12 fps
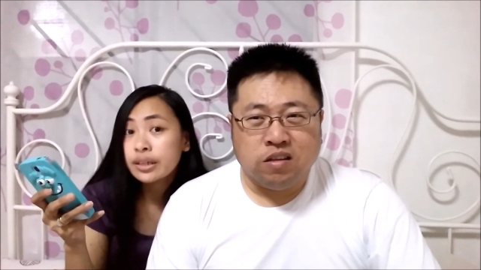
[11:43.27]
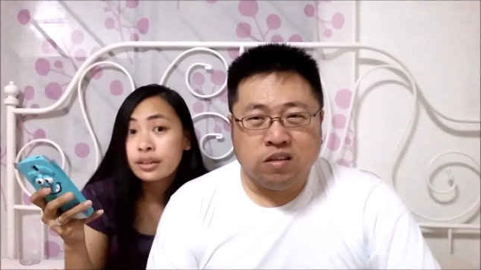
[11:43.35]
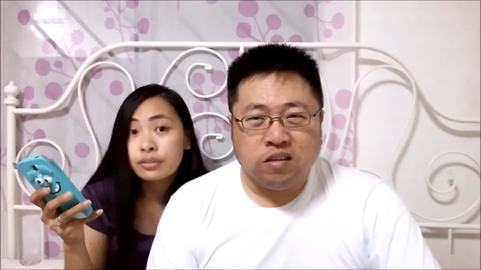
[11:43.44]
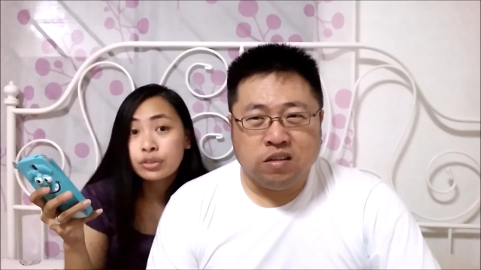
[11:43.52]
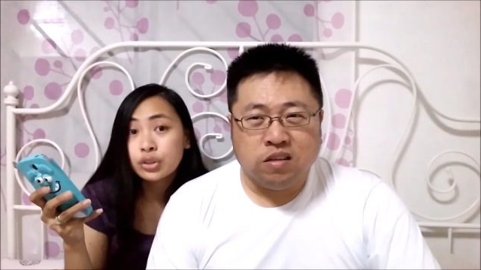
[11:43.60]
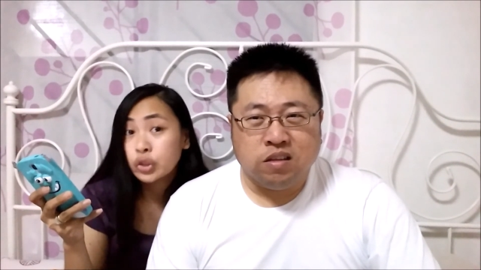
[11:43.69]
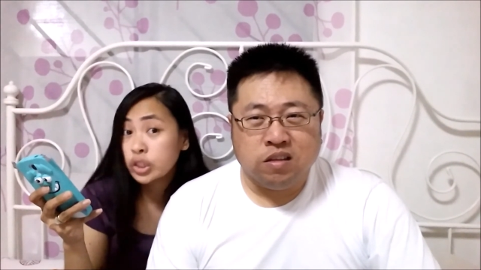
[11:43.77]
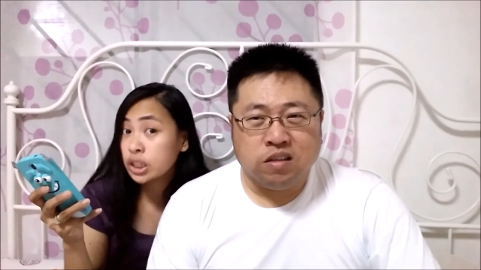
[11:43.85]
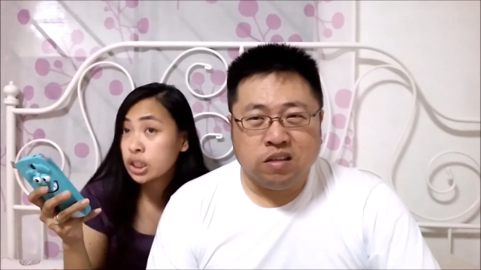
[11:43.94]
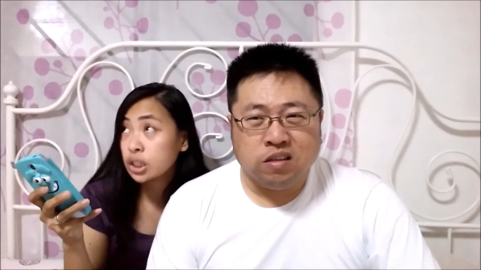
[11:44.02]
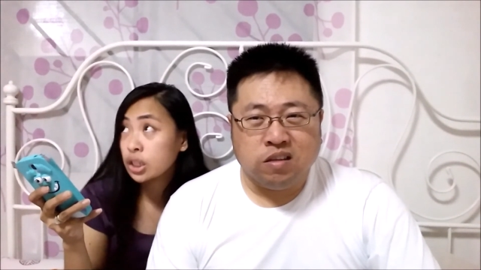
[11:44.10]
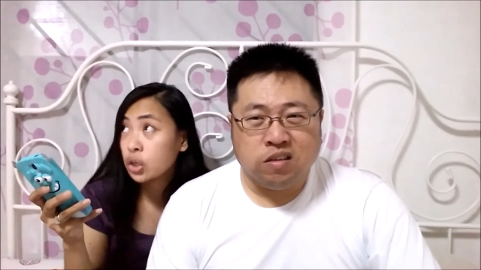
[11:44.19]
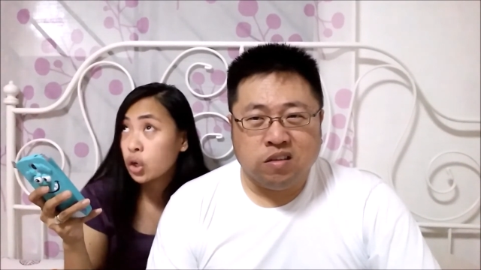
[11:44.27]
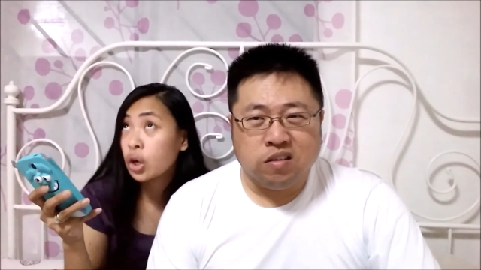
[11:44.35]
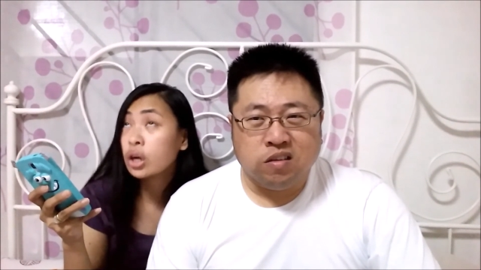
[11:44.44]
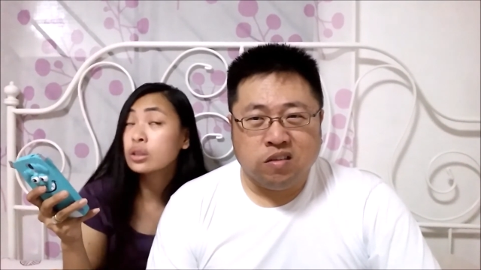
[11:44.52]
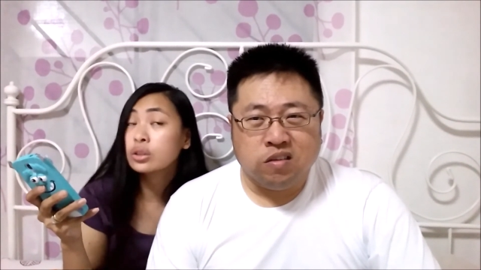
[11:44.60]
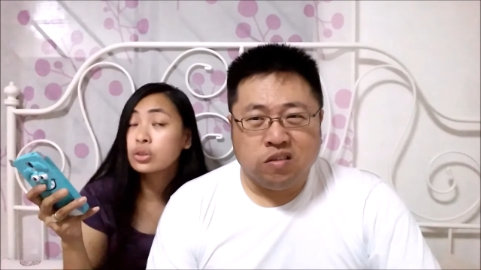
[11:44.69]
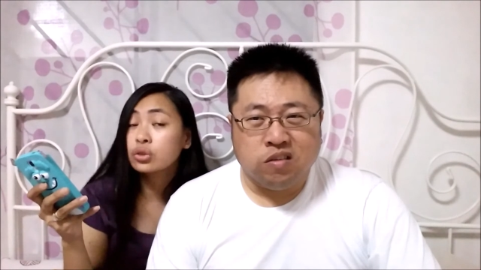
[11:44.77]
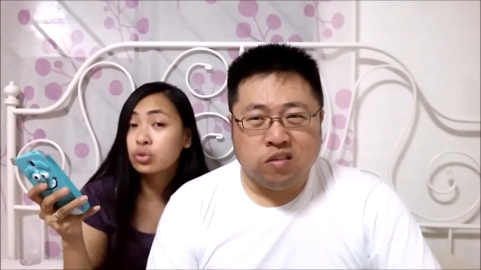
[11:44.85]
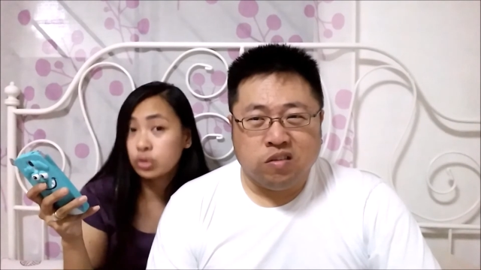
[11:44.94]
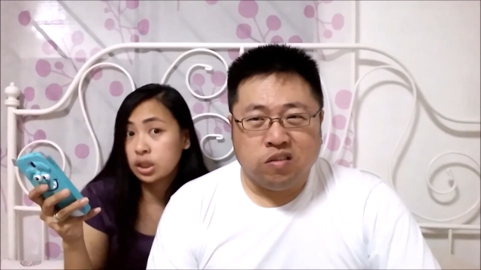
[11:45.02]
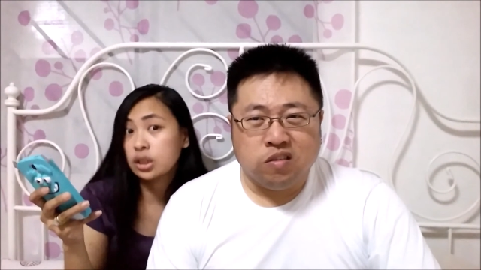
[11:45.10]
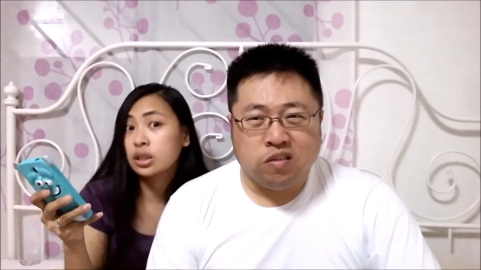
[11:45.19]
Speaker 1: He never drink hot
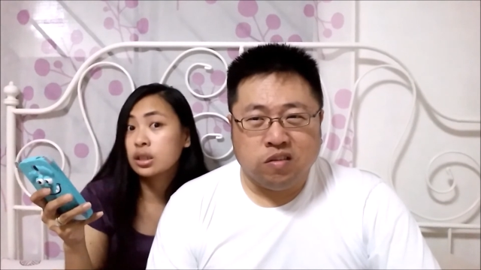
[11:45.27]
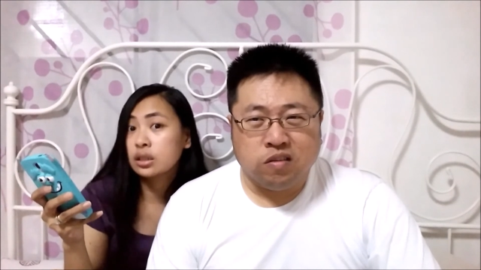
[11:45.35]
drink.